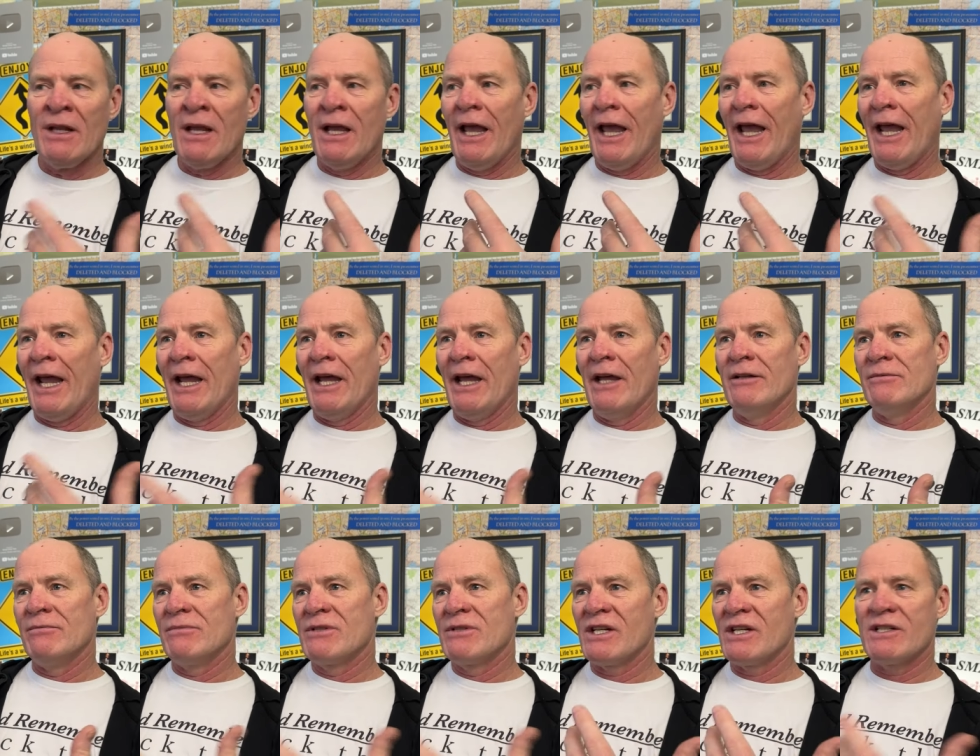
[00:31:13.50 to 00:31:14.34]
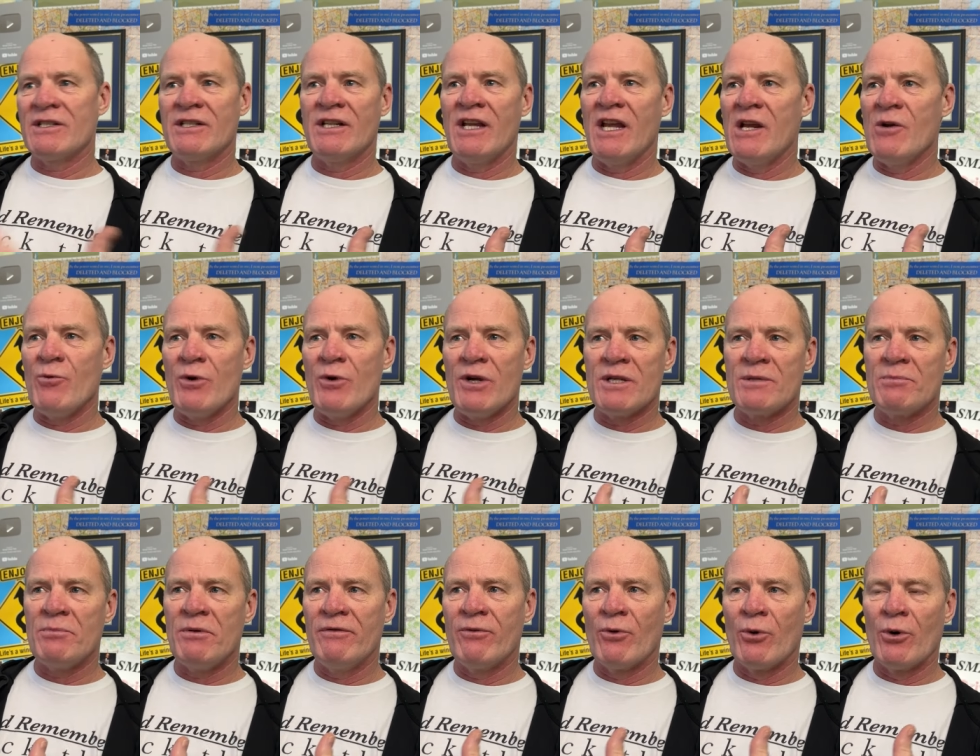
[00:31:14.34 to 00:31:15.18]
and six to eight weeks
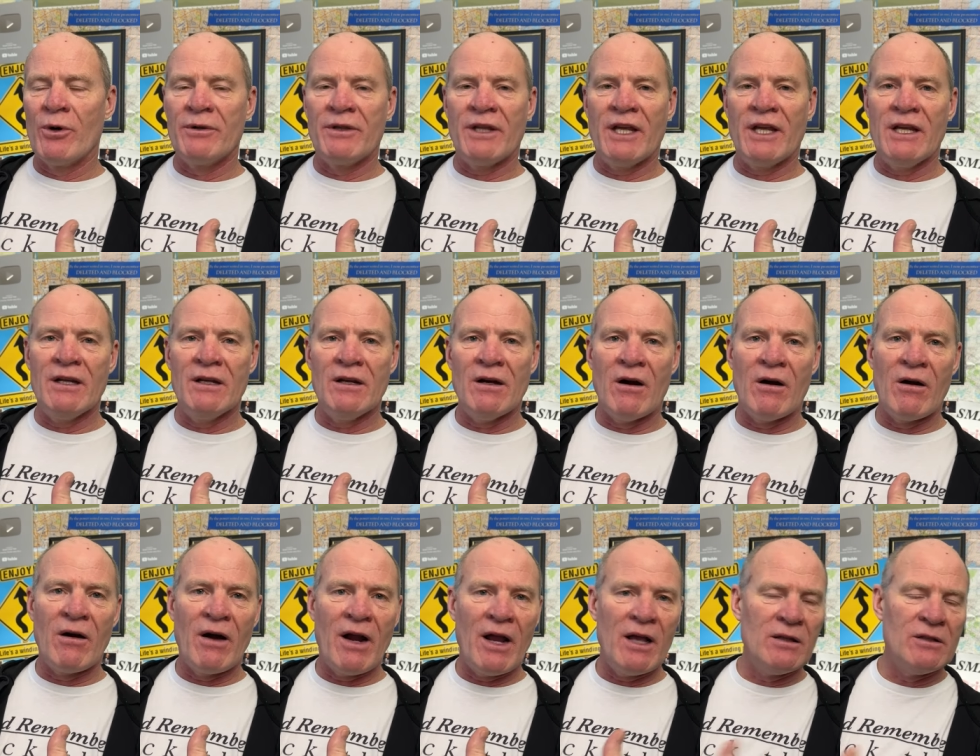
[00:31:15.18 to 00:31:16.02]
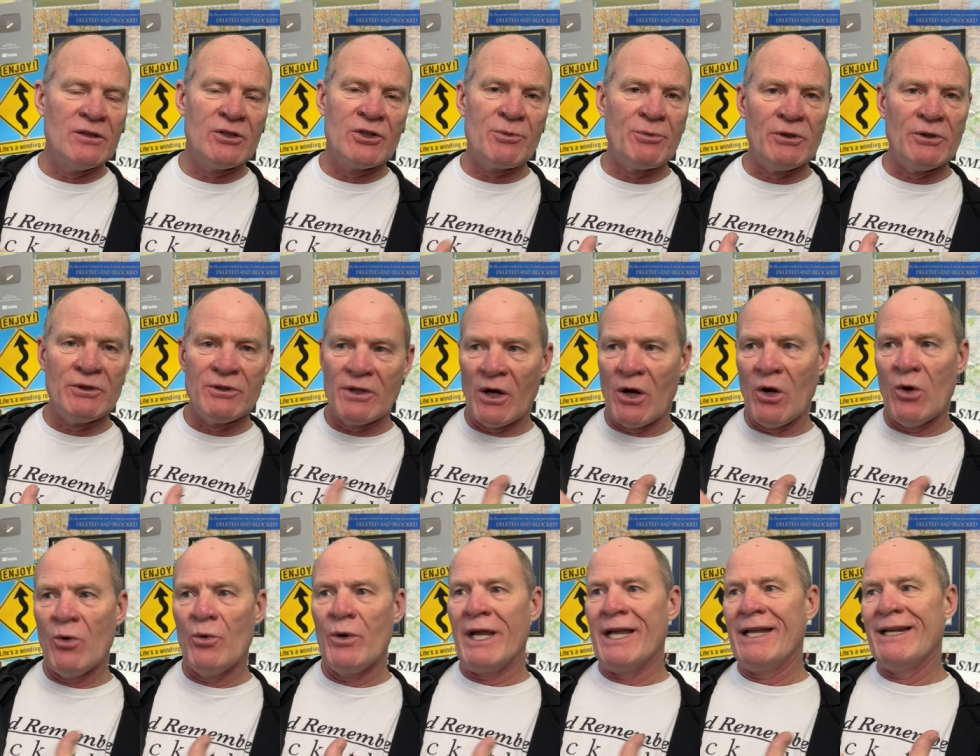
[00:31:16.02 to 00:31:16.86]
before they are eligible to
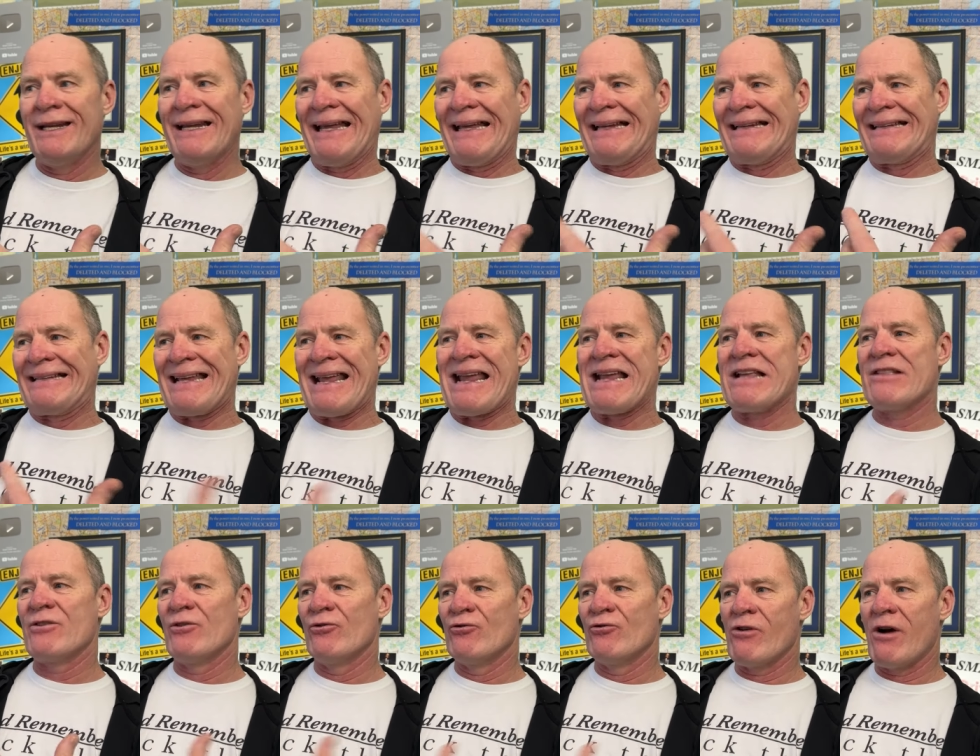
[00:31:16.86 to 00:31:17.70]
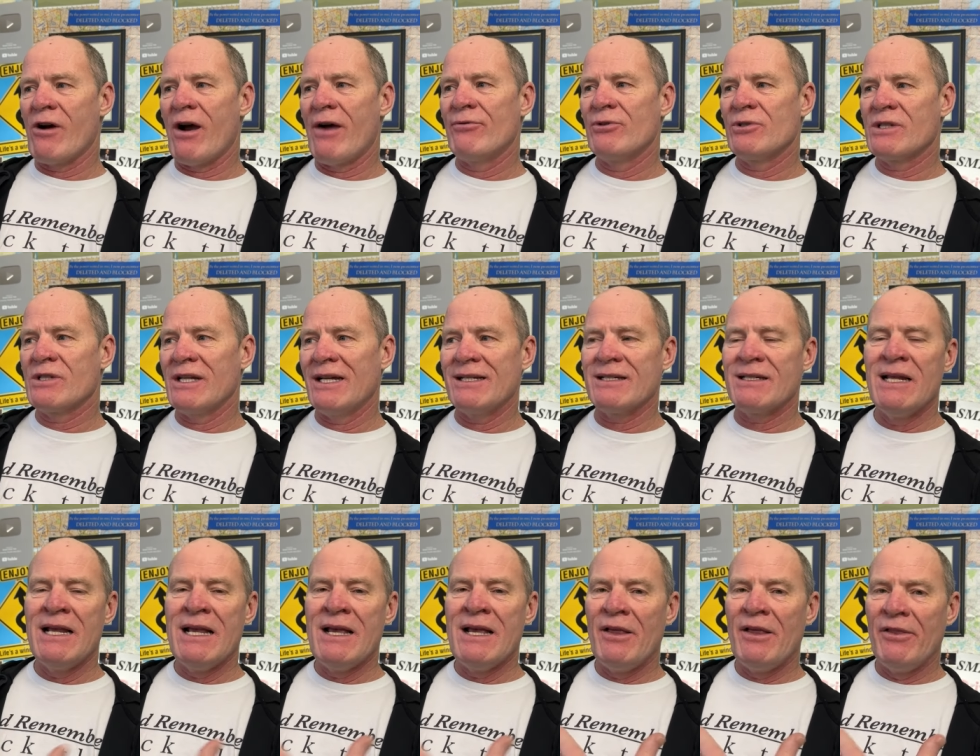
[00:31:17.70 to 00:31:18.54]
go in and take their driver's test,
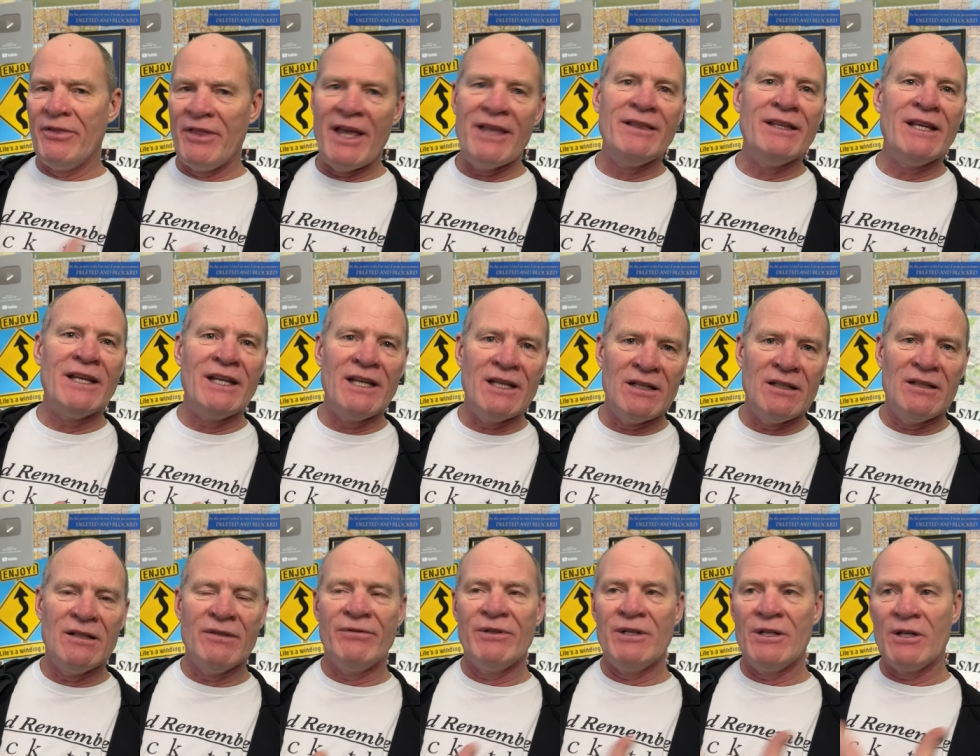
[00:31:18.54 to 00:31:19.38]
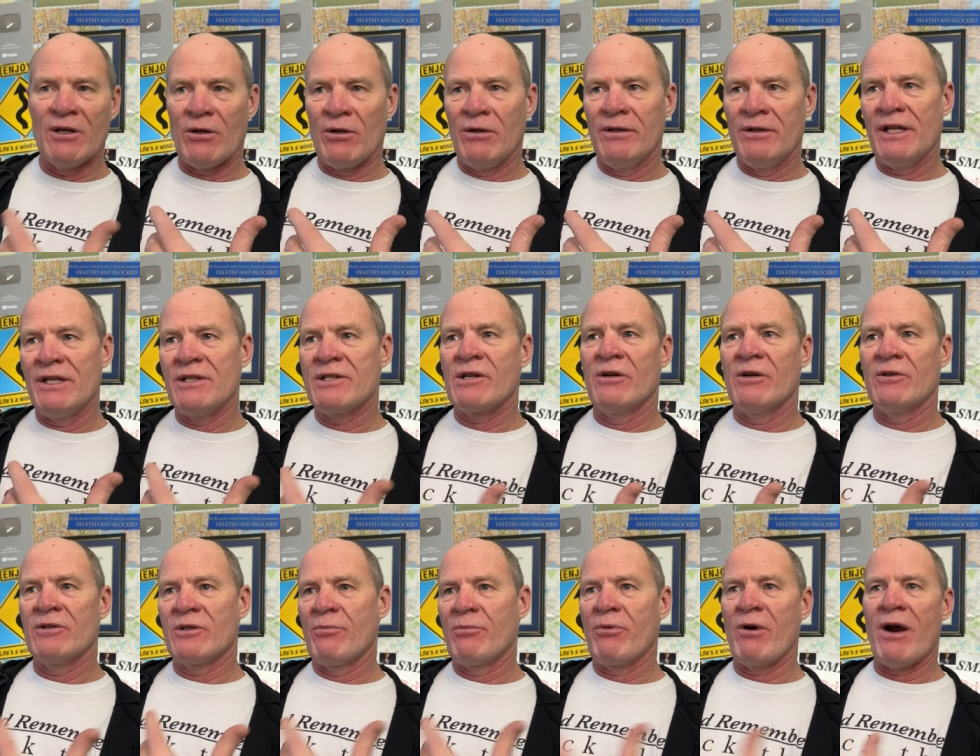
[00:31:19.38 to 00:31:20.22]
then they get in the vehicle and they start
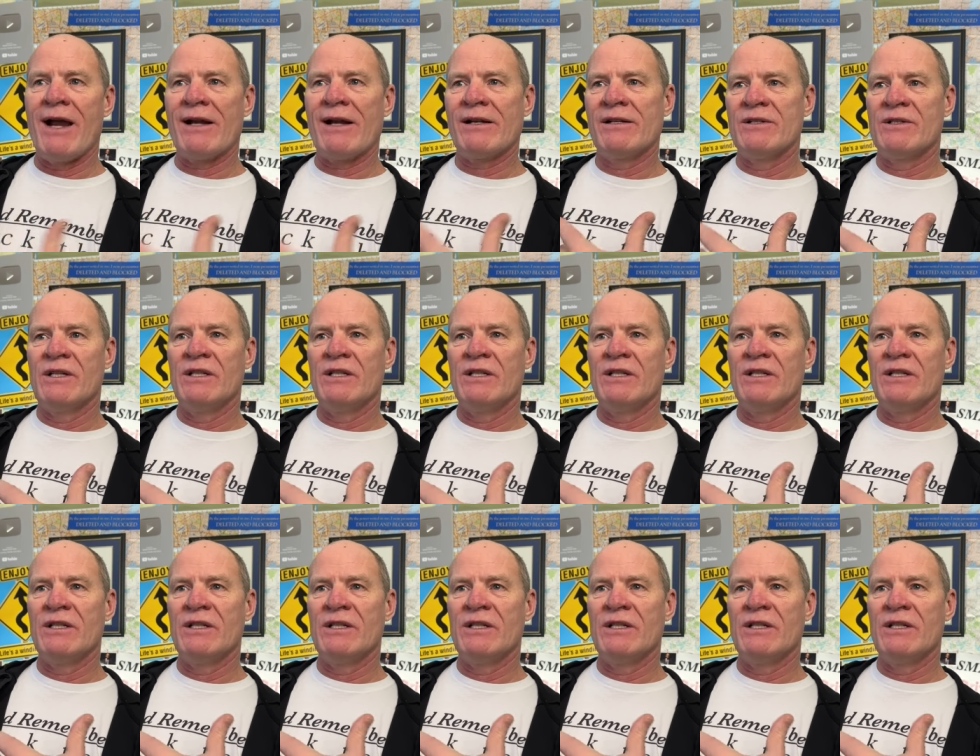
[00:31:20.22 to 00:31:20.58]
to practice.